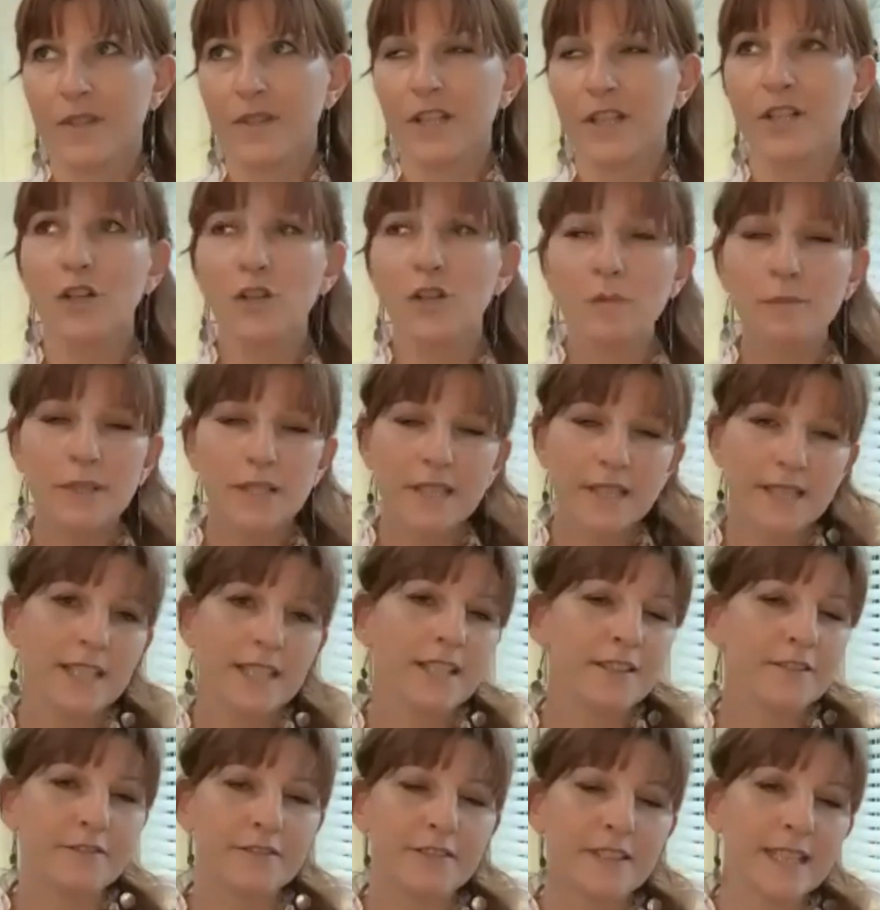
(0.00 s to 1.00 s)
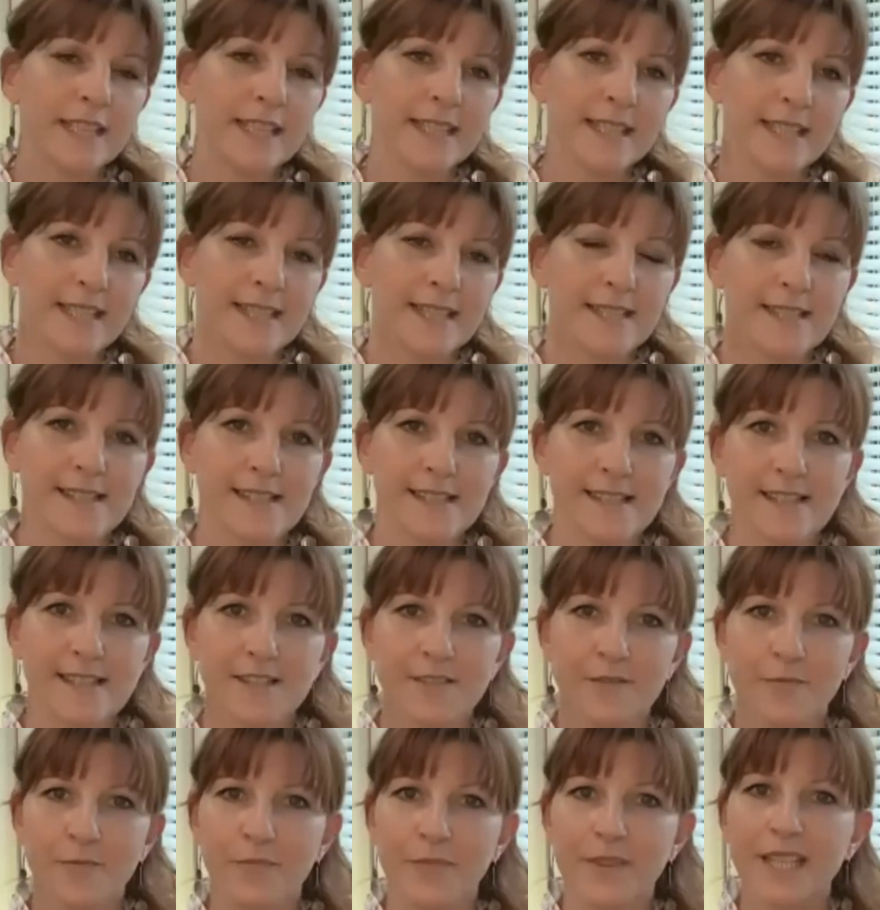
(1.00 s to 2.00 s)
your belief is
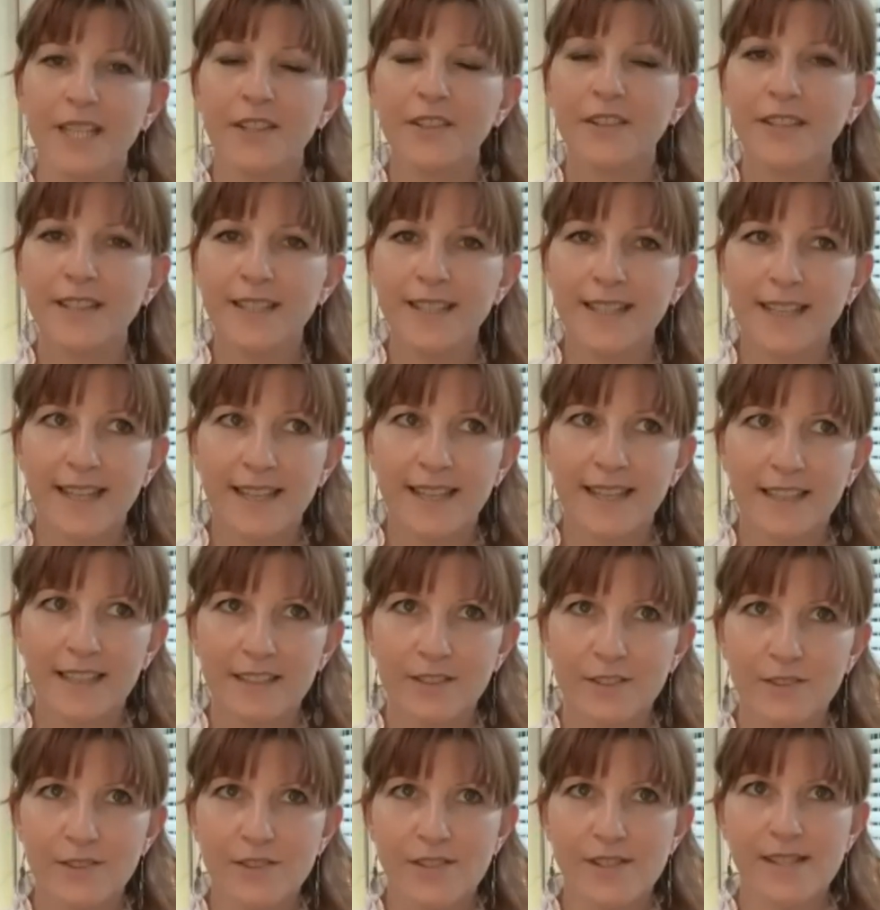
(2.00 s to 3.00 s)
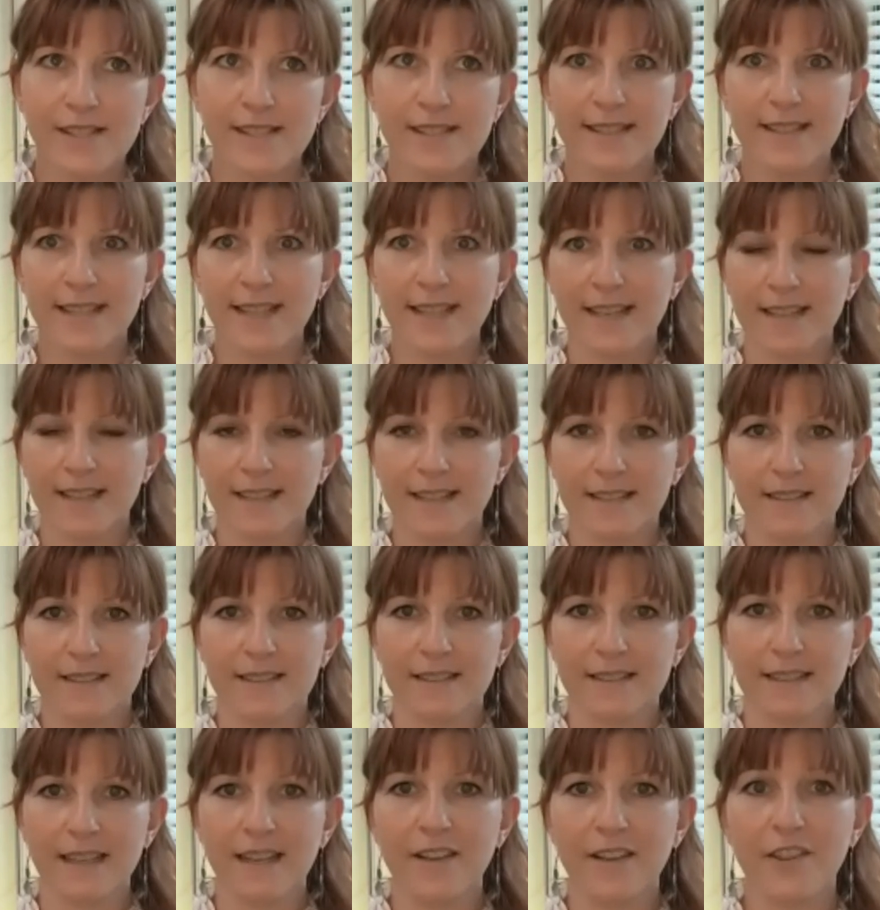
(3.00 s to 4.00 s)
nothing else
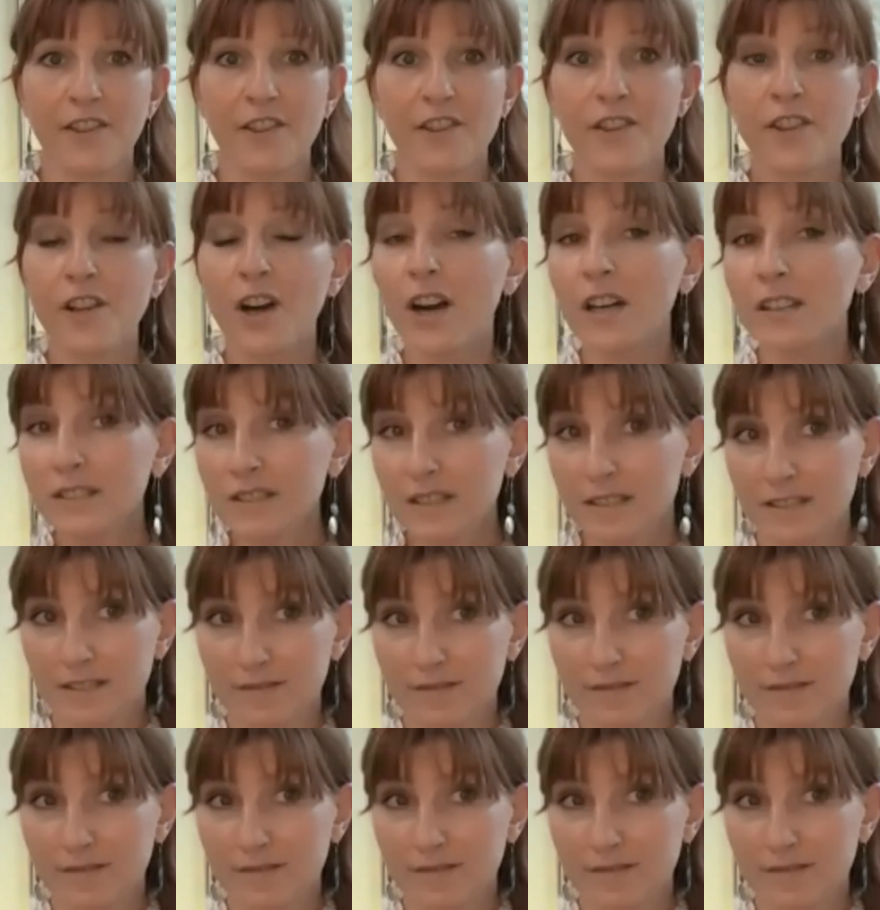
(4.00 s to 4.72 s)
than a thought